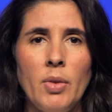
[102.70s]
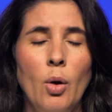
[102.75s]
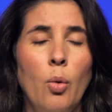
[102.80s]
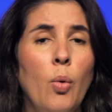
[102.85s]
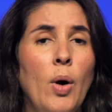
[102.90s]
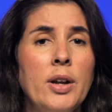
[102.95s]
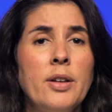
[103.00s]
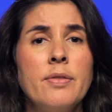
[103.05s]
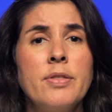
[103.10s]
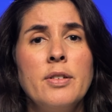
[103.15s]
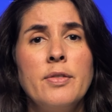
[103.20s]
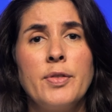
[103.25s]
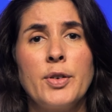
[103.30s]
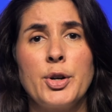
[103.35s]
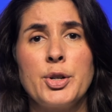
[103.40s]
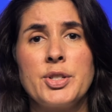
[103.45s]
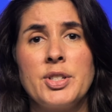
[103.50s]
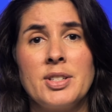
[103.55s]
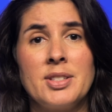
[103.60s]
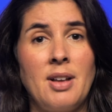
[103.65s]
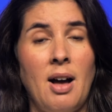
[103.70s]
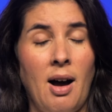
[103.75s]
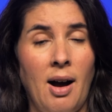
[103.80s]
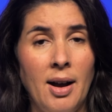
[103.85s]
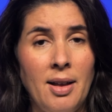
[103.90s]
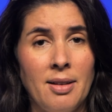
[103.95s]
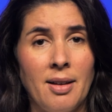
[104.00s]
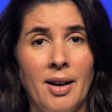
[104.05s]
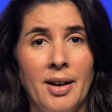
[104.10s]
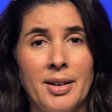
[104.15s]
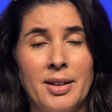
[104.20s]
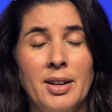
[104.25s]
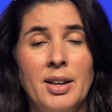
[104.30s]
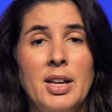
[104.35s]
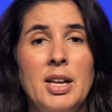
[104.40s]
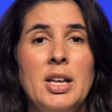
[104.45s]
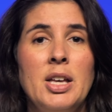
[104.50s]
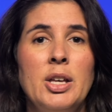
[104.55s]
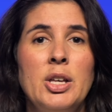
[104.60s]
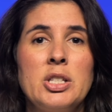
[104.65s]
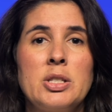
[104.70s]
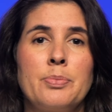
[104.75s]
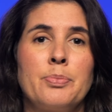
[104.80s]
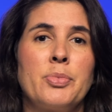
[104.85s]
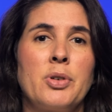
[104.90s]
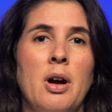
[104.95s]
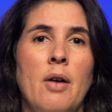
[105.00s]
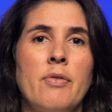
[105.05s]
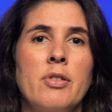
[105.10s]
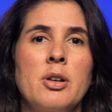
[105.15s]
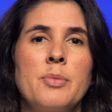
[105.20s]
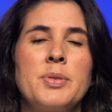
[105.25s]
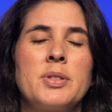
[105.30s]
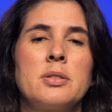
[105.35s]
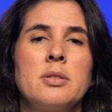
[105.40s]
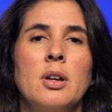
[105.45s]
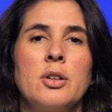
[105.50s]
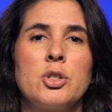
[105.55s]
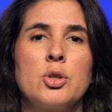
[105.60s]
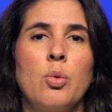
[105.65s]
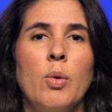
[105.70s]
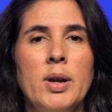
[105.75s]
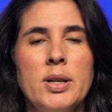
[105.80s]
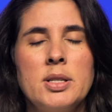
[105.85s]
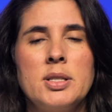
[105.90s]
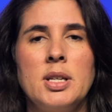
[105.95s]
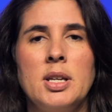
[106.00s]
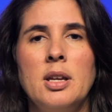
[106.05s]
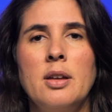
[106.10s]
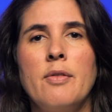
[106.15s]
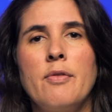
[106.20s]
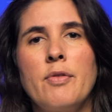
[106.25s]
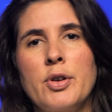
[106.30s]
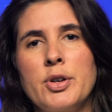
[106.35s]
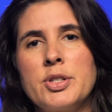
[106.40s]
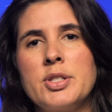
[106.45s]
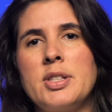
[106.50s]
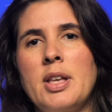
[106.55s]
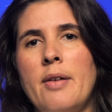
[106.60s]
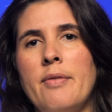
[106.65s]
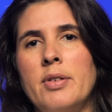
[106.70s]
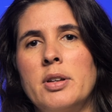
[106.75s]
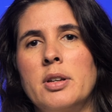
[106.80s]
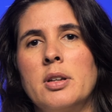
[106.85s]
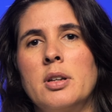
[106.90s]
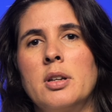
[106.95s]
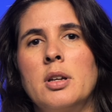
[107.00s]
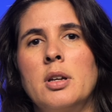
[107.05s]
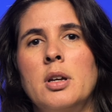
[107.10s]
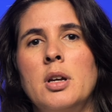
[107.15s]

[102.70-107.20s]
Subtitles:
One of the verses I like is Proverbs 20, verse 7,